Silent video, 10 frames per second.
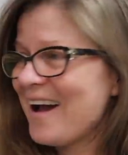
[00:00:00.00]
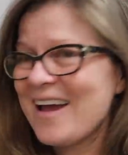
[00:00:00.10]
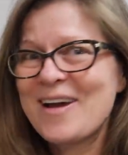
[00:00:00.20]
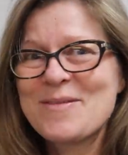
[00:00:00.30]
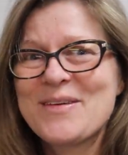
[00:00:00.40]
I
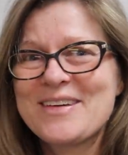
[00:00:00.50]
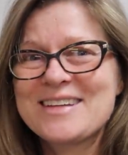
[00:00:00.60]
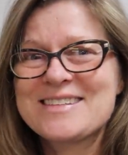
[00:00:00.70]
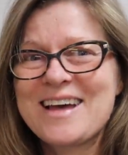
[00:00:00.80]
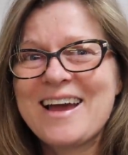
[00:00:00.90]
hope you're
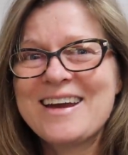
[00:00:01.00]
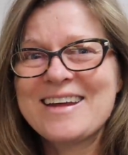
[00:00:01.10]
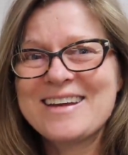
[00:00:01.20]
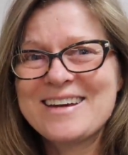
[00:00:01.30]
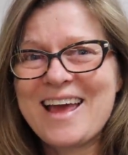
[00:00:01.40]

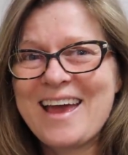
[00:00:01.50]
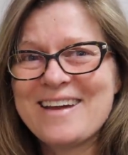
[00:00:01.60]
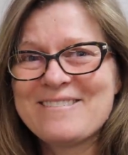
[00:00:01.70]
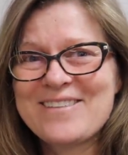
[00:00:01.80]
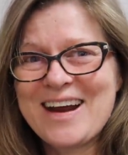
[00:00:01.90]
excited
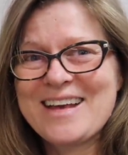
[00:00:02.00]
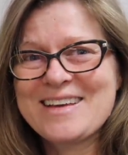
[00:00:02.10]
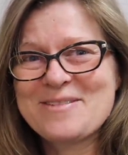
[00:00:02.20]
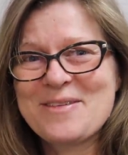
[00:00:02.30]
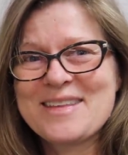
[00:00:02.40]
and
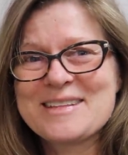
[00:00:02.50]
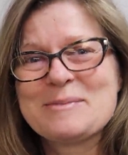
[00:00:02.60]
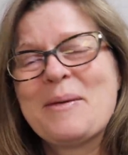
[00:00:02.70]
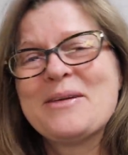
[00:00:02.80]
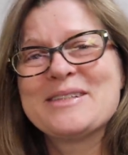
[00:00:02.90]
ready for this
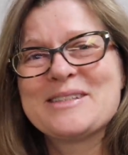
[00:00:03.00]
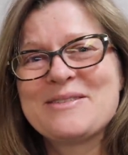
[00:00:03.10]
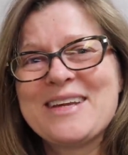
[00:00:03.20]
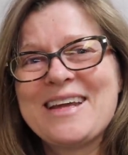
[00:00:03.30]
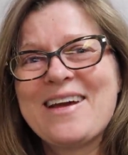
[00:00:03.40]
bonus
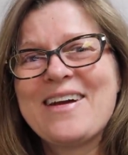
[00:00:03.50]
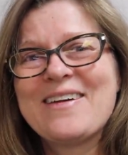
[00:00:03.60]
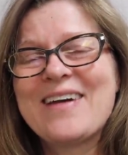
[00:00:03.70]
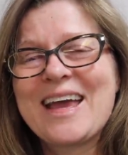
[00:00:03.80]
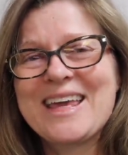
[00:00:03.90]

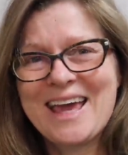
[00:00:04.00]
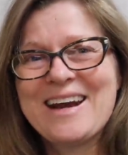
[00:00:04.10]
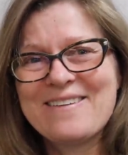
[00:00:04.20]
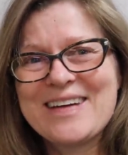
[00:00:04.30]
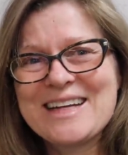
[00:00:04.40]
video. I
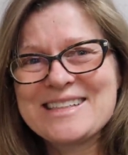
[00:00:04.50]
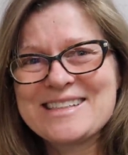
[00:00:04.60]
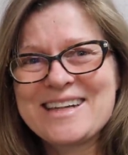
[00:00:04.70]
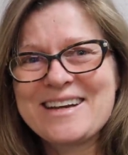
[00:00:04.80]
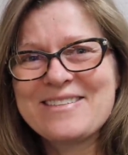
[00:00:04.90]
cannot wait to
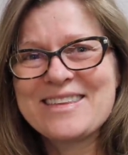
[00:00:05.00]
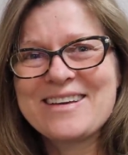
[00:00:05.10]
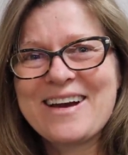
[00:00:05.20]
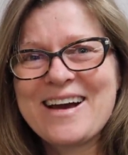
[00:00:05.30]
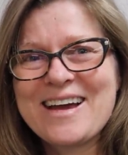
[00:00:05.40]
share it with
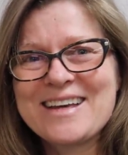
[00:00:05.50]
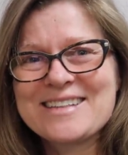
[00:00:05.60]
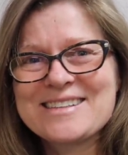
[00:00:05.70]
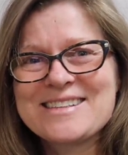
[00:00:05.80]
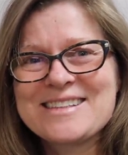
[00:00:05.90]
you guys.